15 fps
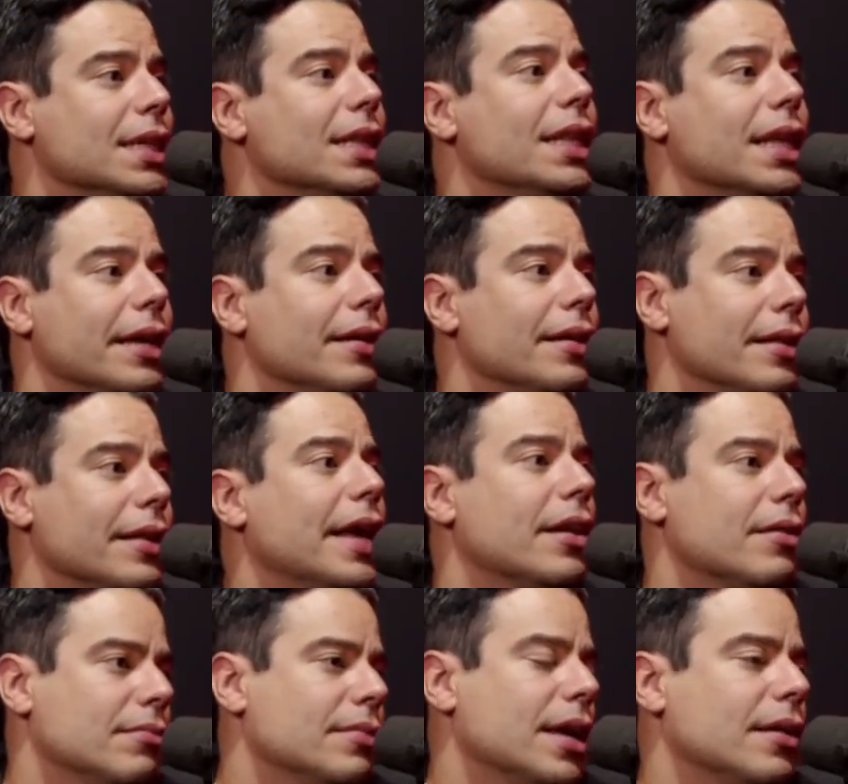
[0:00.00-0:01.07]
That
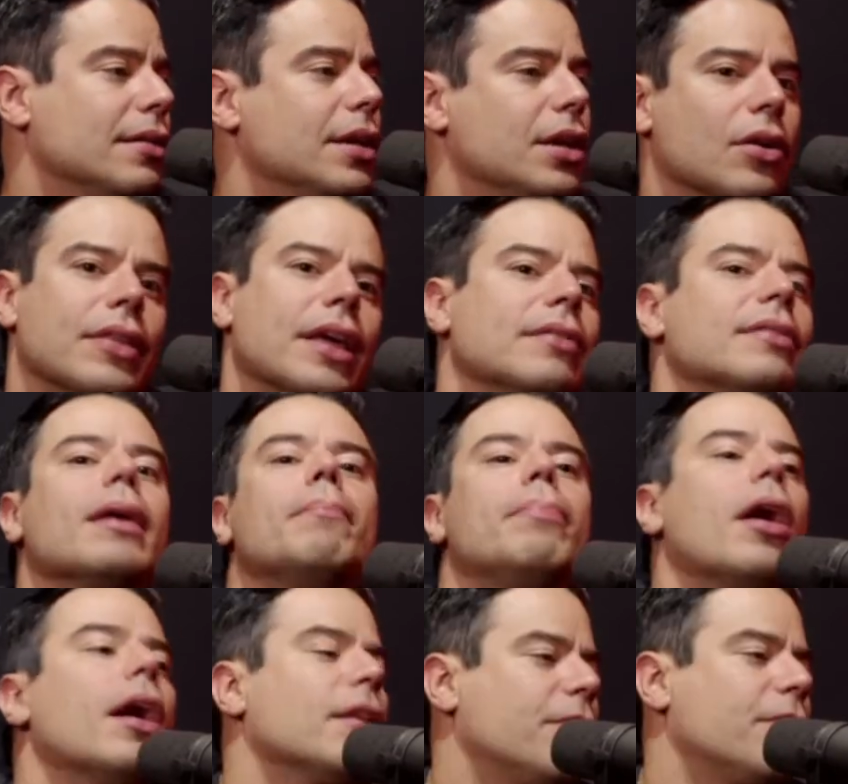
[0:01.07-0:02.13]
I'm not, that they
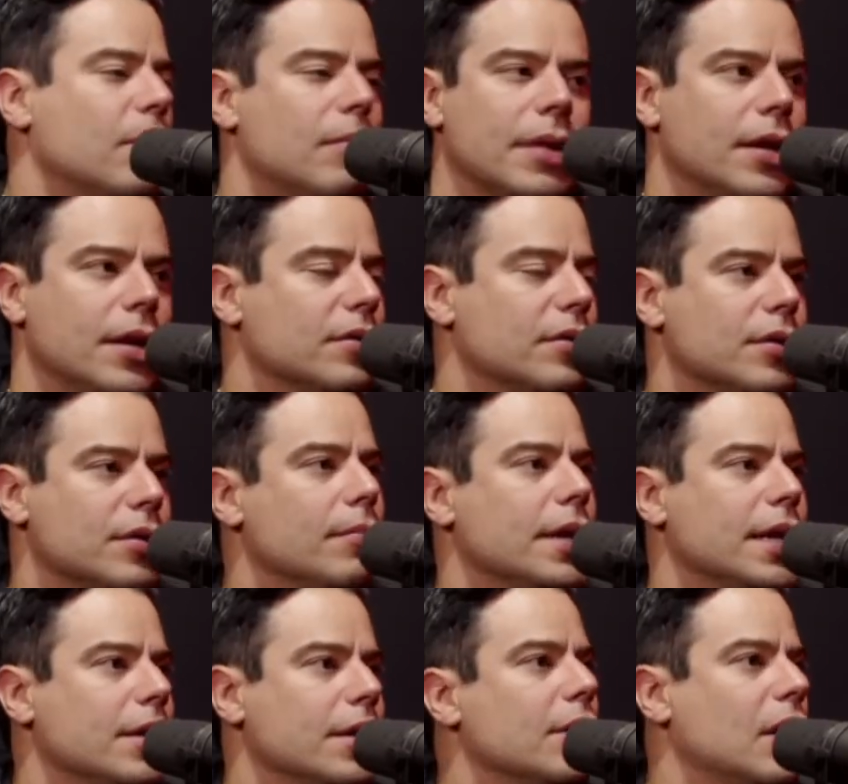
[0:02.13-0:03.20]
bought it for me or
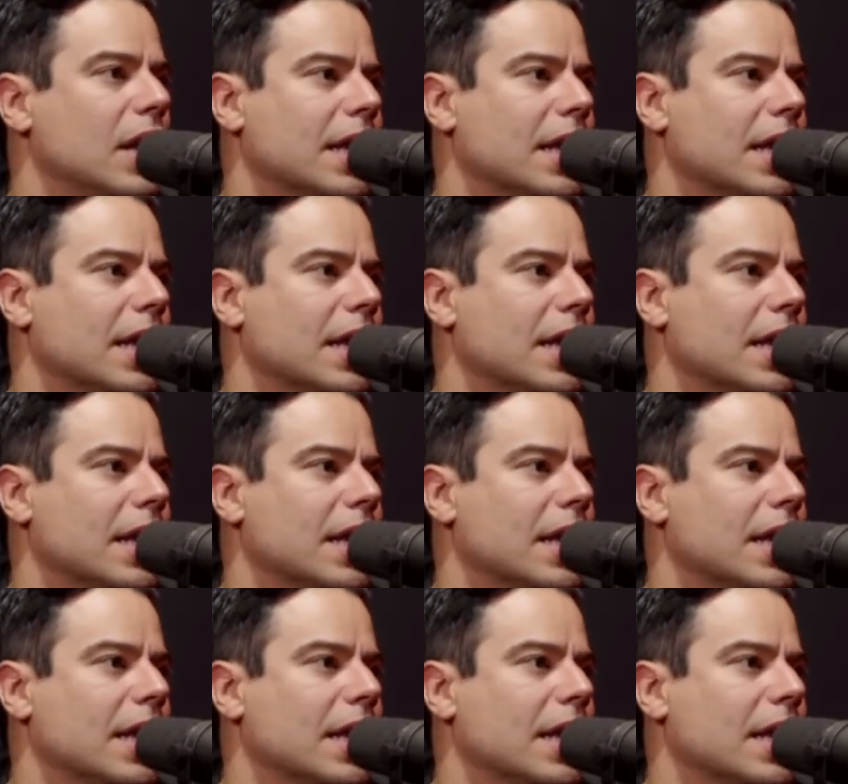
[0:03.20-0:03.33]
somebody,